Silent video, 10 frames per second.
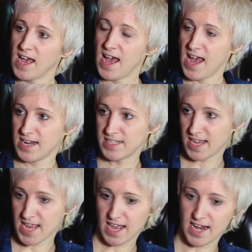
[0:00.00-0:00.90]
And
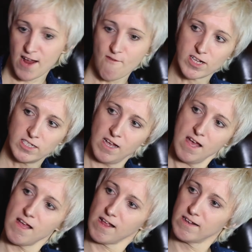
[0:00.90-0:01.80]
it's like, can I
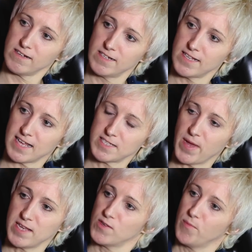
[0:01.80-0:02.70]
return to that
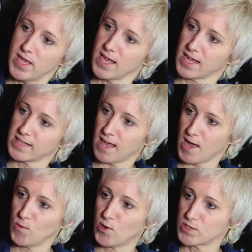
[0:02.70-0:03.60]
space of being that
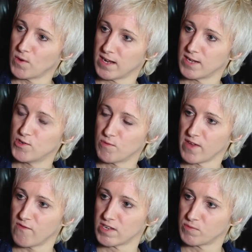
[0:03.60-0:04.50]
I was when I took
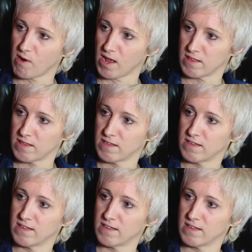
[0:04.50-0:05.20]
my first breath?